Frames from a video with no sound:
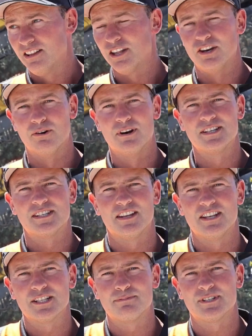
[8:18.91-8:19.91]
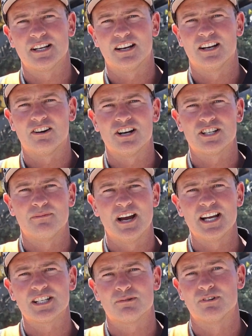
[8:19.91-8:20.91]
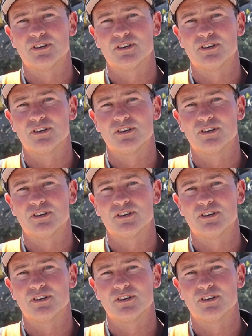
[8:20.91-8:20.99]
noise that this particular crusher makes